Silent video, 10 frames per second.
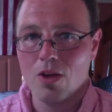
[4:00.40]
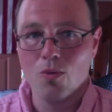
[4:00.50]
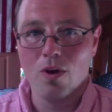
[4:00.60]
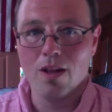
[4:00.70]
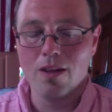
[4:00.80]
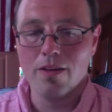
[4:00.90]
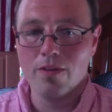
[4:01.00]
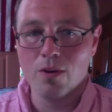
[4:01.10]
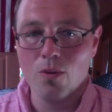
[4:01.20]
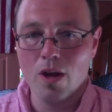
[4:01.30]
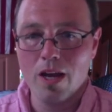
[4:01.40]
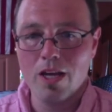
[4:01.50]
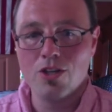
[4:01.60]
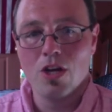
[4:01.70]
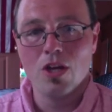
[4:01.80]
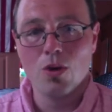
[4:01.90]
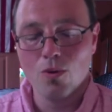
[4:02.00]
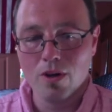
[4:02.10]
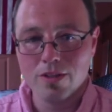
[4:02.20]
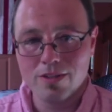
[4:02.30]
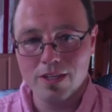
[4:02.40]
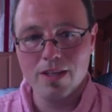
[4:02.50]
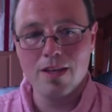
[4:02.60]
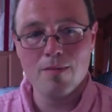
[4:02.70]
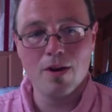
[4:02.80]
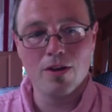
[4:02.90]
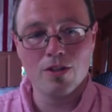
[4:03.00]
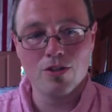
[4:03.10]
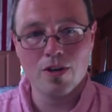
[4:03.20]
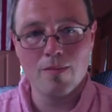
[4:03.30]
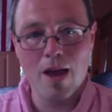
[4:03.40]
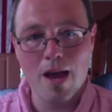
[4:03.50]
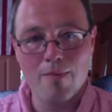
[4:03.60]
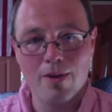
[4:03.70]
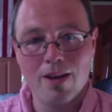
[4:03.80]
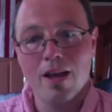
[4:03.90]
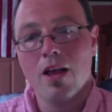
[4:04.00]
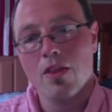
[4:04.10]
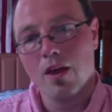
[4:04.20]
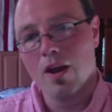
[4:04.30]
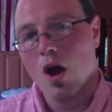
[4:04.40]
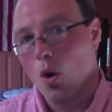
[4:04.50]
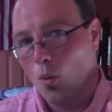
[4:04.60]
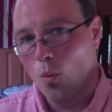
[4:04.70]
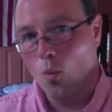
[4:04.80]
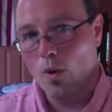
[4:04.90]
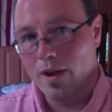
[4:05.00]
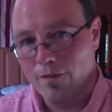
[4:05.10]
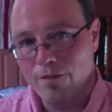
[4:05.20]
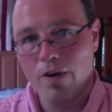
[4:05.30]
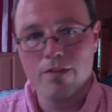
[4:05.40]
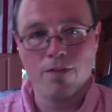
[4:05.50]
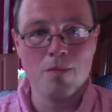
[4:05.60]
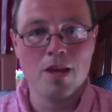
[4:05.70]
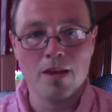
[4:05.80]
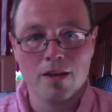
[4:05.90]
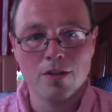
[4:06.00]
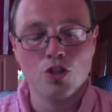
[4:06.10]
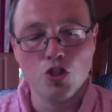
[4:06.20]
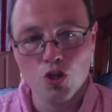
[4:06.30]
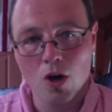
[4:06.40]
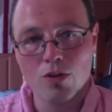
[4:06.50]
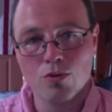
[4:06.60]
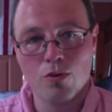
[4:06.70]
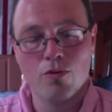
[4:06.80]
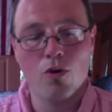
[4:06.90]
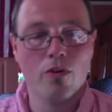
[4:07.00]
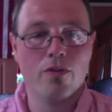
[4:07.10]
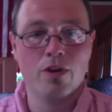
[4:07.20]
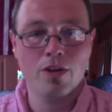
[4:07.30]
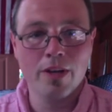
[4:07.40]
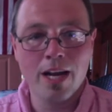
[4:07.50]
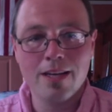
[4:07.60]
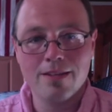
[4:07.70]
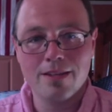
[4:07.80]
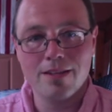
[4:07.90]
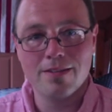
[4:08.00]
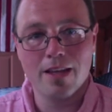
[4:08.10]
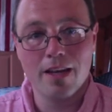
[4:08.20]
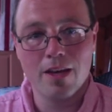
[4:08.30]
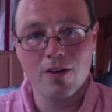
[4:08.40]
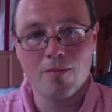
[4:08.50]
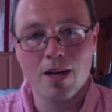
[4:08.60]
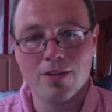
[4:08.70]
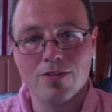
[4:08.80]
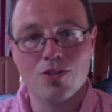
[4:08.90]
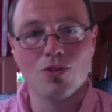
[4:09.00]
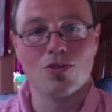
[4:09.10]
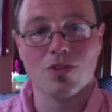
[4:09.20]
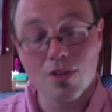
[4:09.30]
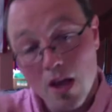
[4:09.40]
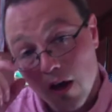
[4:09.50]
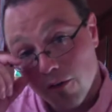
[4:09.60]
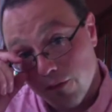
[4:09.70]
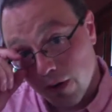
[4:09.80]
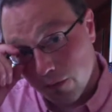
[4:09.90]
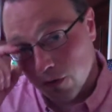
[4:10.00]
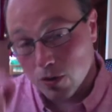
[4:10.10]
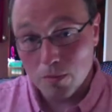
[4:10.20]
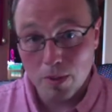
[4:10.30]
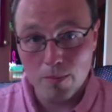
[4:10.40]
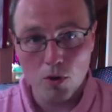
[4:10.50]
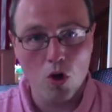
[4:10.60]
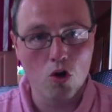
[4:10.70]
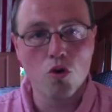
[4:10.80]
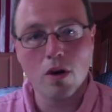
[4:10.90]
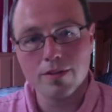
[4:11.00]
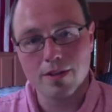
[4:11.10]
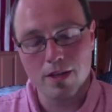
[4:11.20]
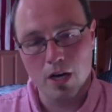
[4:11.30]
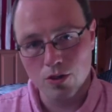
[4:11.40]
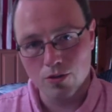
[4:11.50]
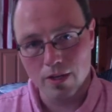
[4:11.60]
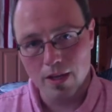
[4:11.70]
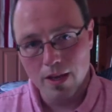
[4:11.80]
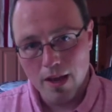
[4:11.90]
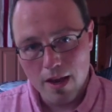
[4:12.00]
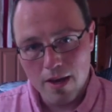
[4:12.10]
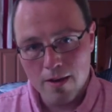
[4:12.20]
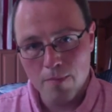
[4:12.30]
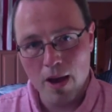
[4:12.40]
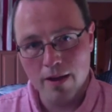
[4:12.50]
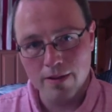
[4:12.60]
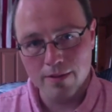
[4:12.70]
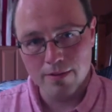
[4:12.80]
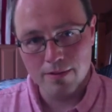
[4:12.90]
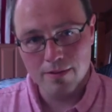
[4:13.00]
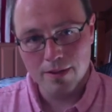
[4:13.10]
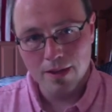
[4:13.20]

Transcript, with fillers: You want a living wage. You want to see the American dream happen. Then fight for me, Joshua Ford, for the United States Senate here in Massachusetts. Fight for good people across the country. Independence.